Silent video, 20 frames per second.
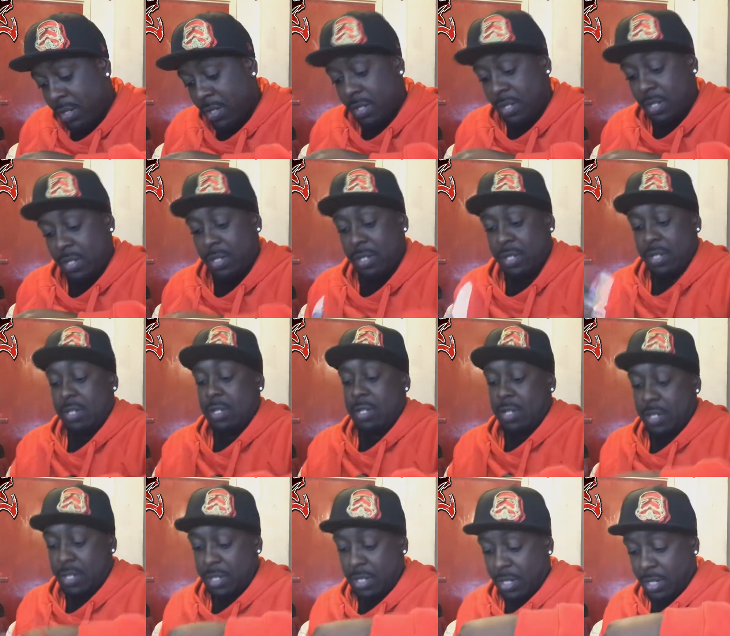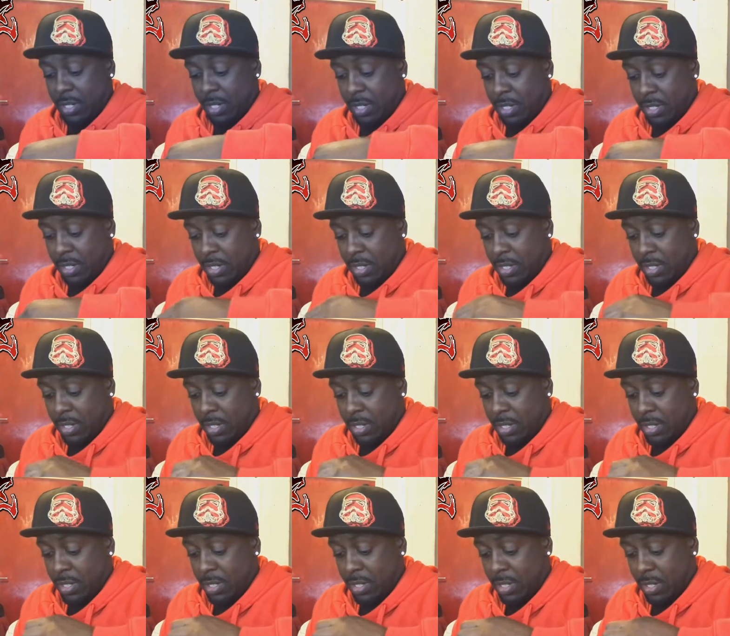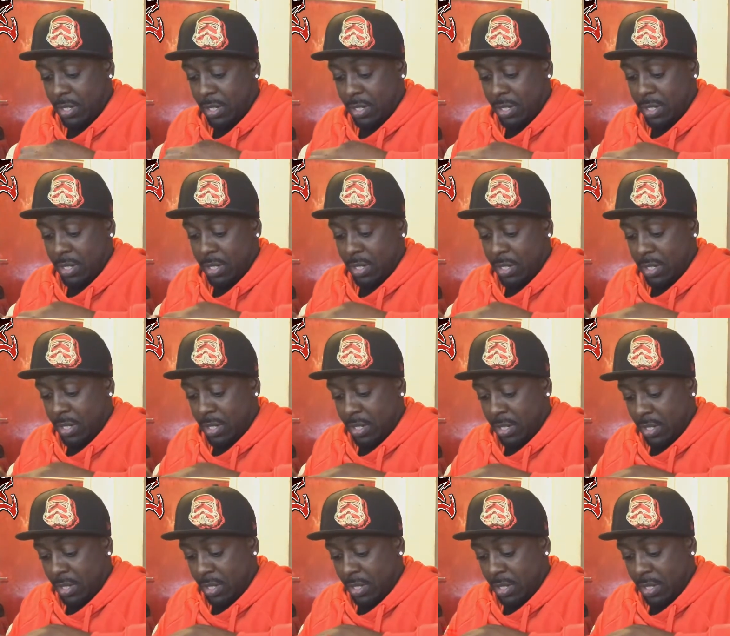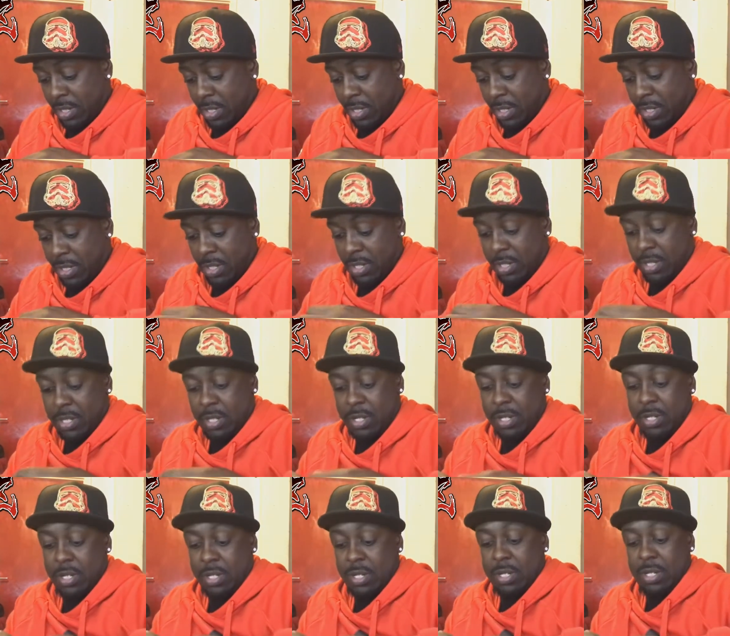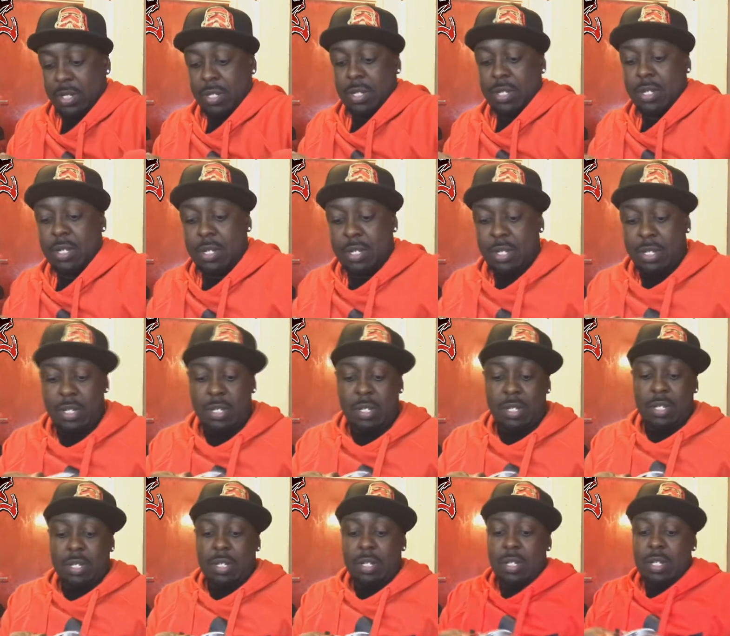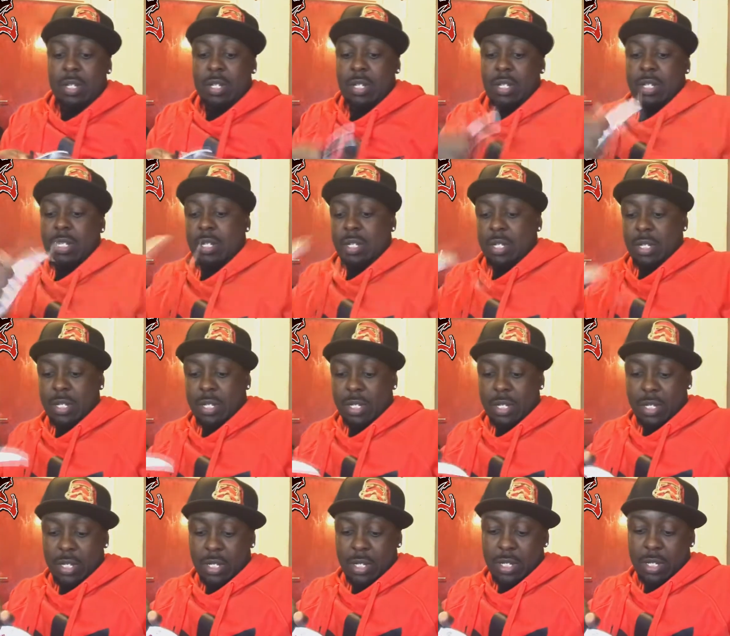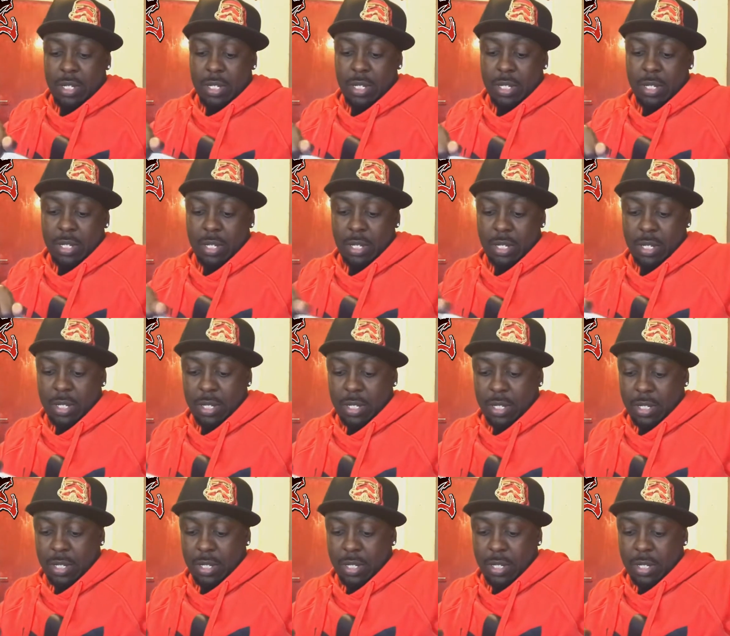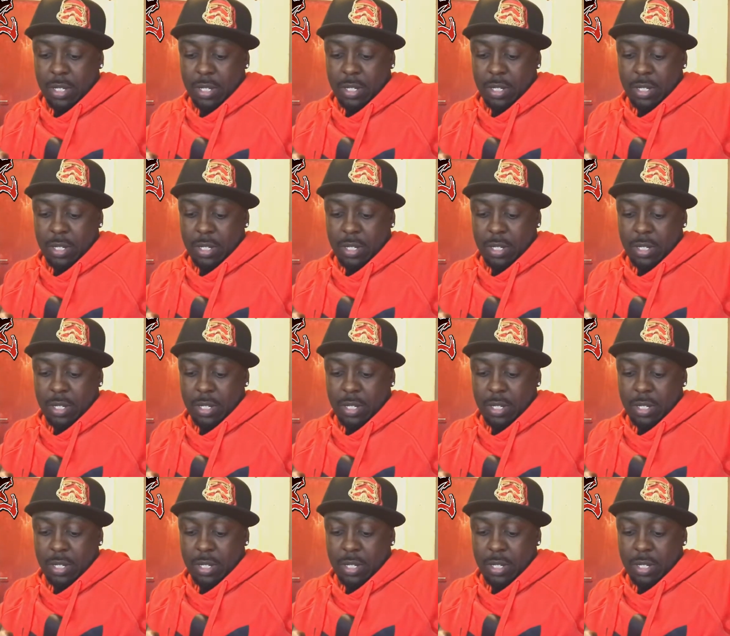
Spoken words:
No one is speaking in this clip.